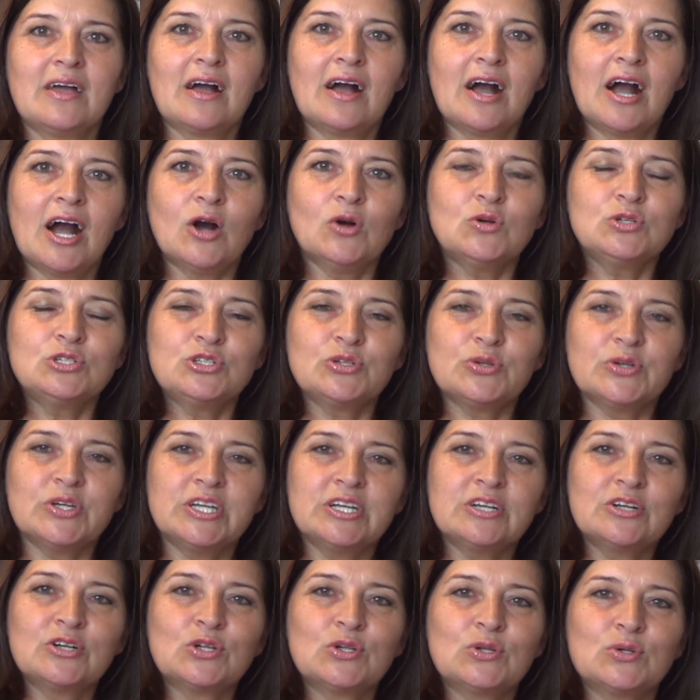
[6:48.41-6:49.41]
How to
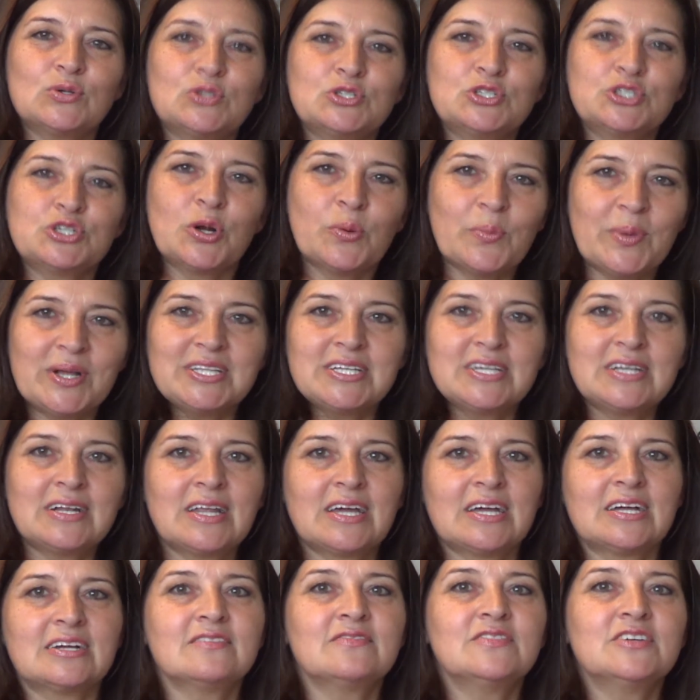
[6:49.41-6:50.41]
include Romani
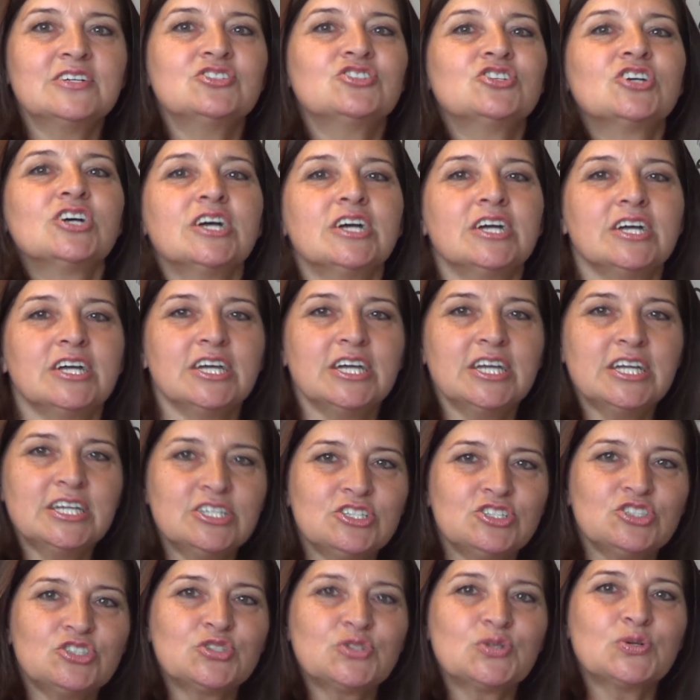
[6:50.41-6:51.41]
language
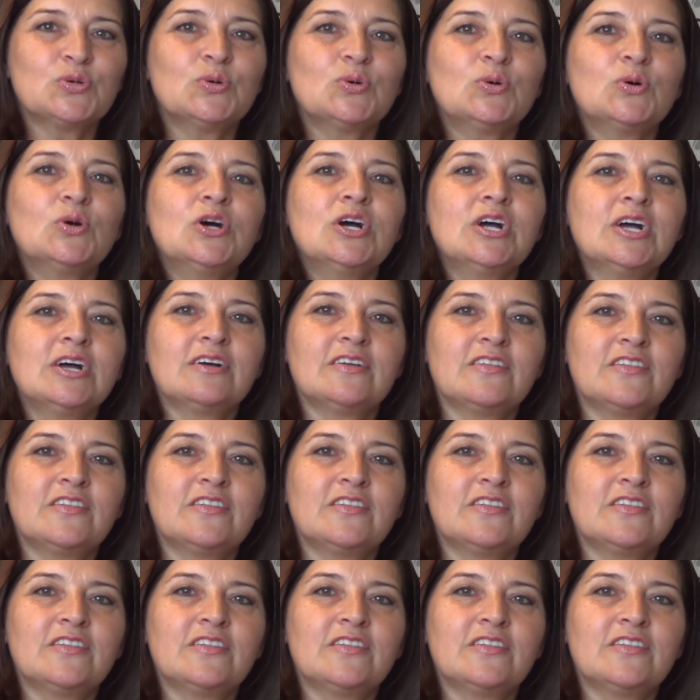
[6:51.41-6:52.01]
into